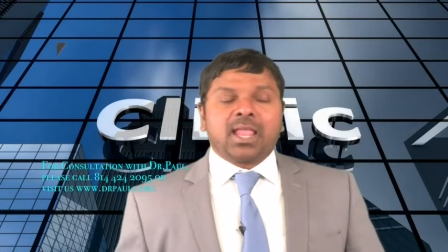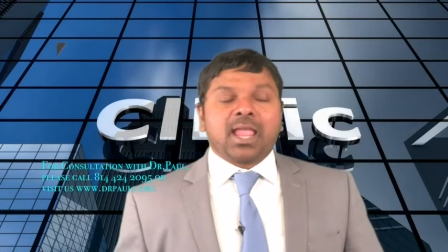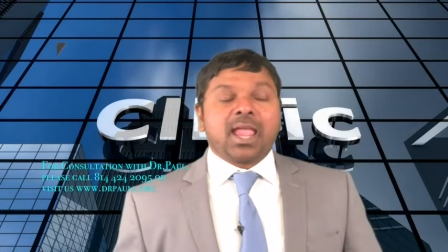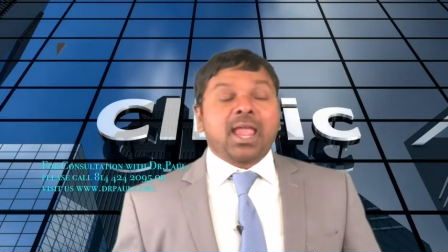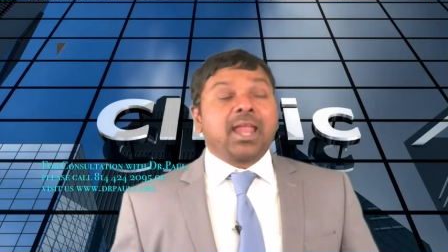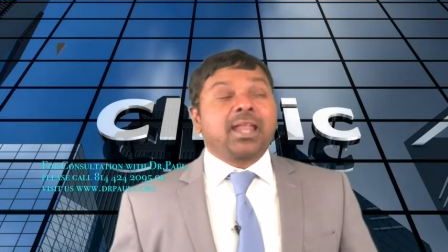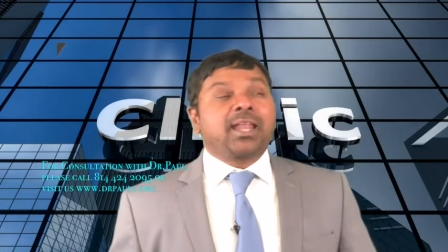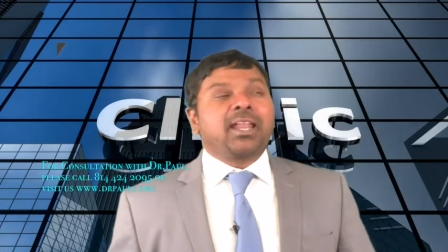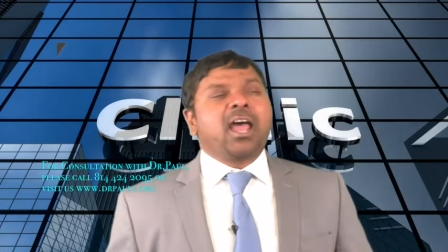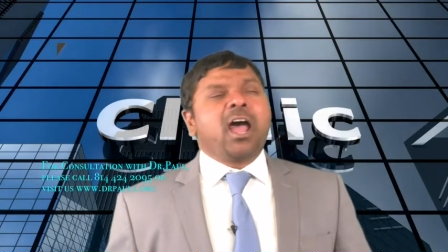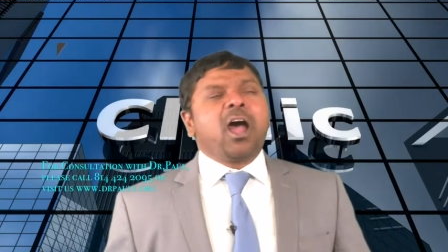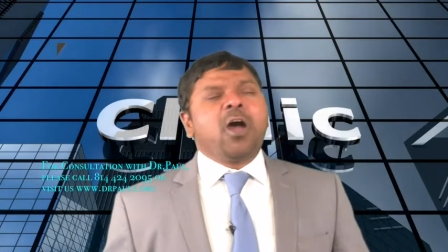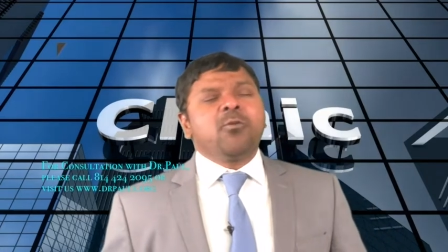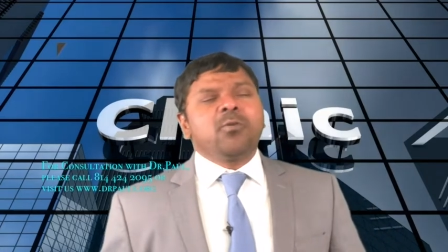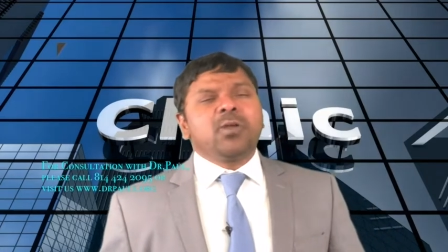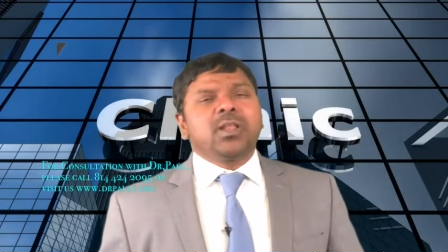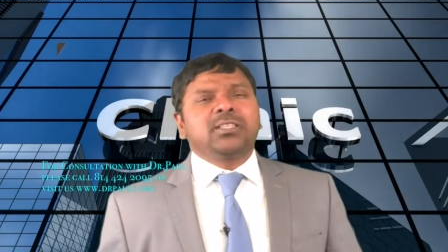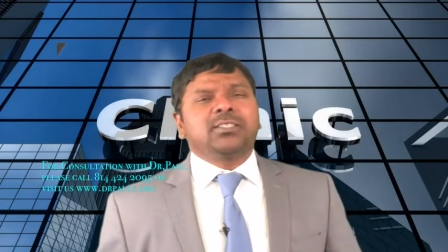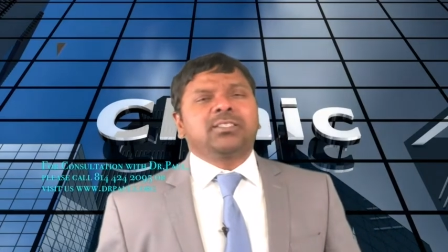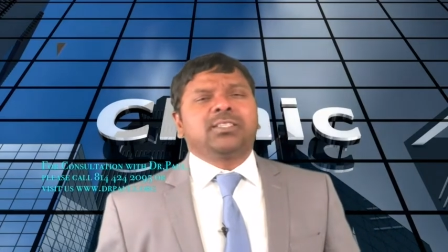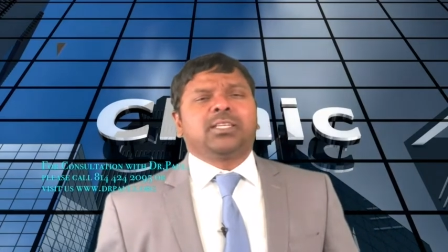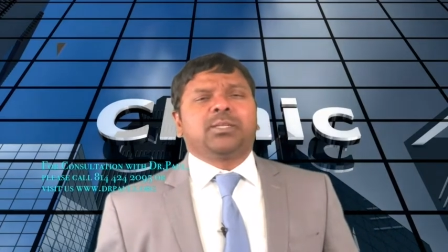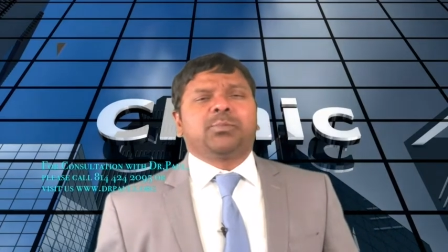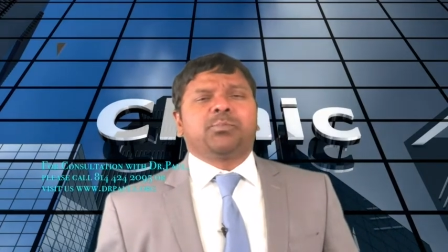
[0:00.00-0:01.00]
And how
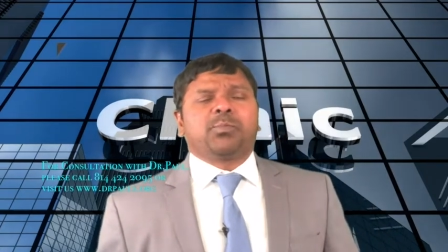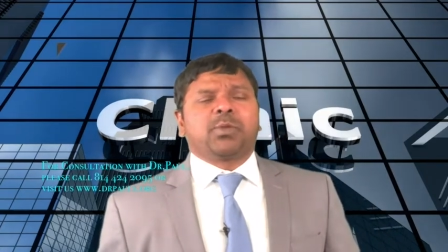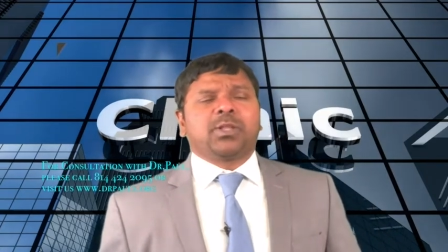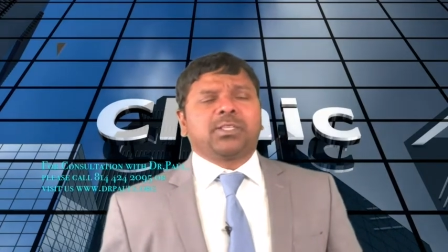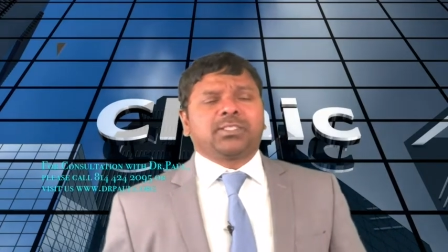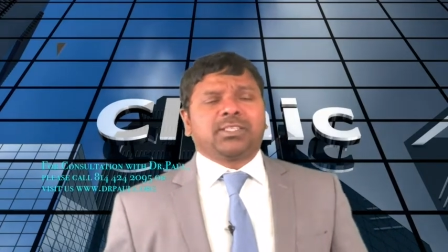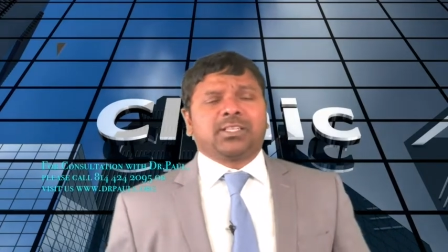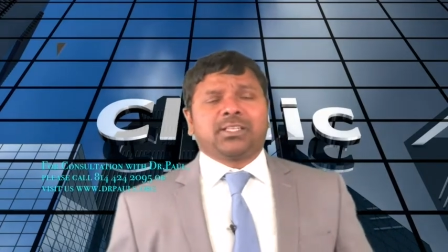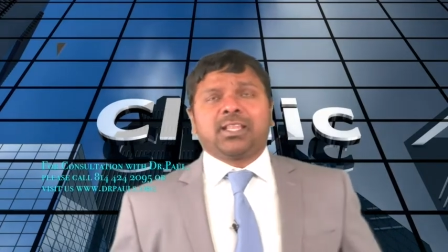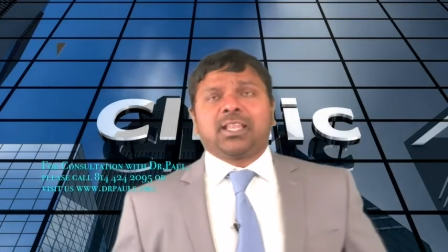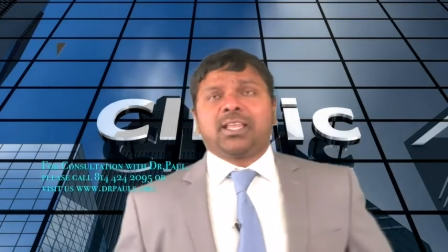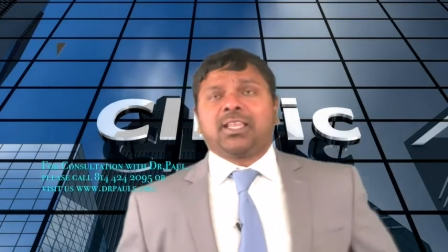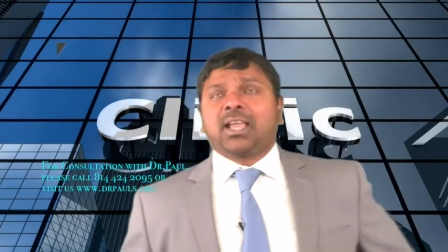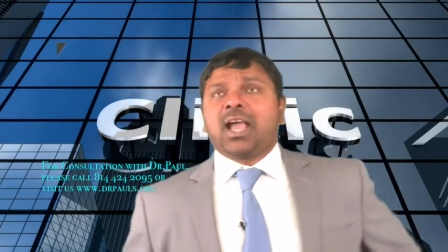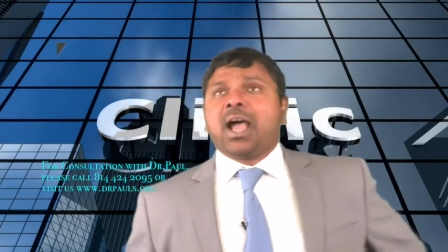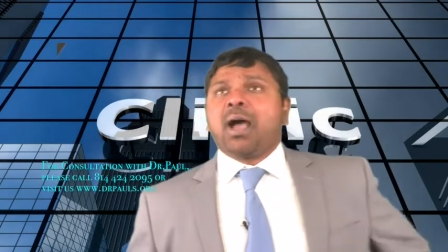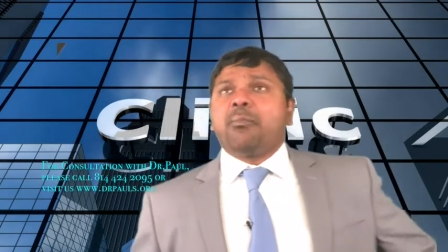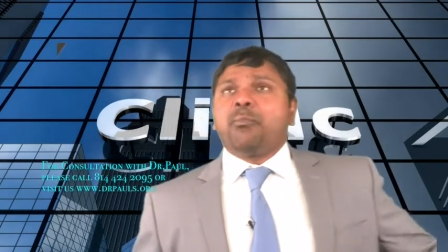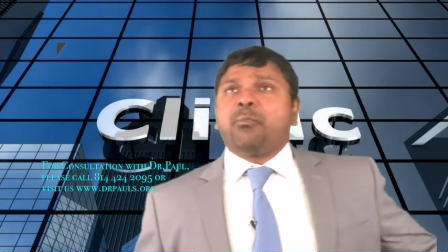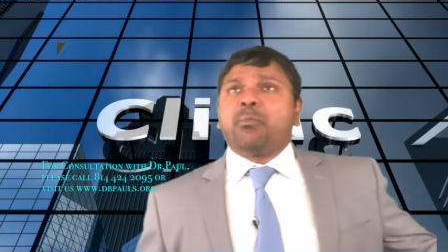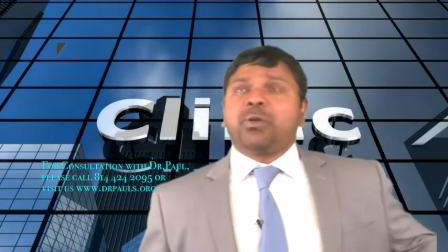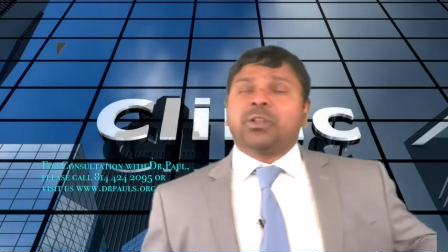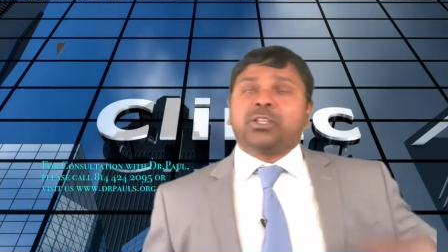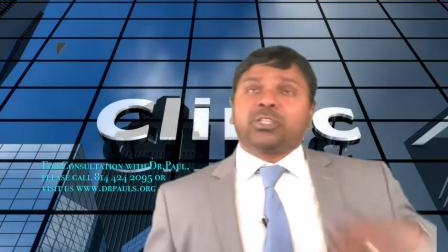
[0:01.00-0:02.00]
does it present? Like
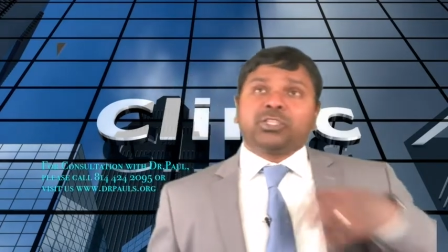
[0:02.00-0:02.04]
upper